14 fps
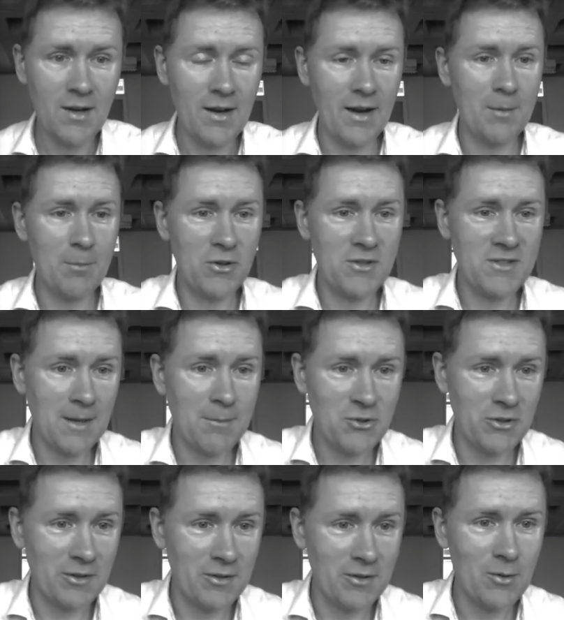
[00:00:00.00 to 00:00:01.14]
and
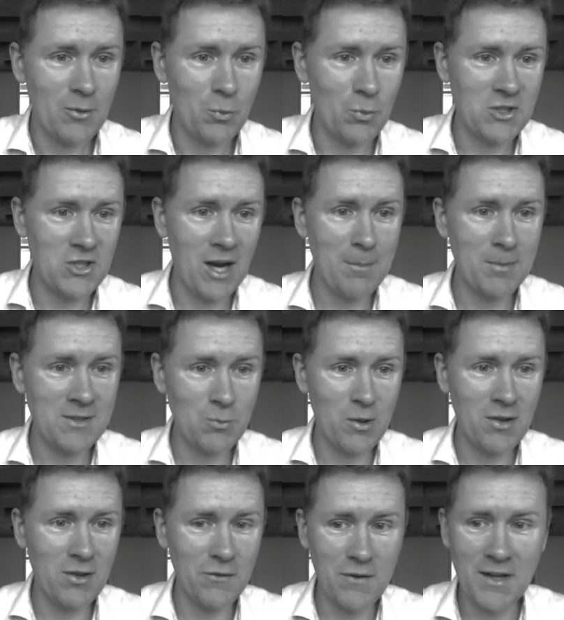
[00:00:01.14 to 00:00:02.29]
perception, which happens with
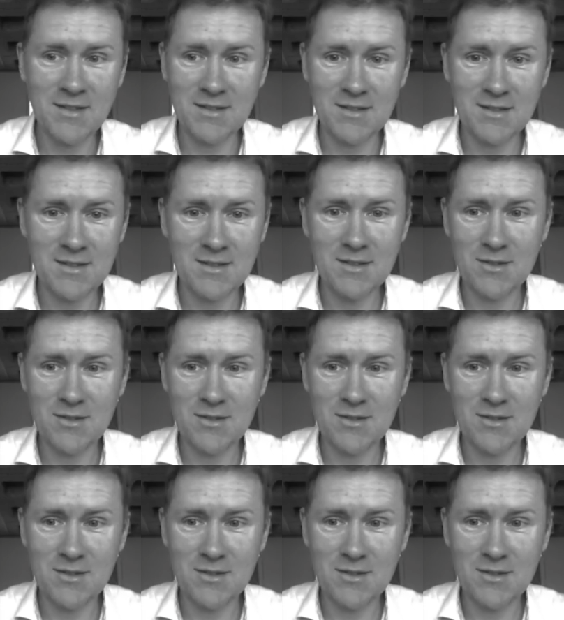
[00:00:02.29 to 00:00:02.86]
the faces.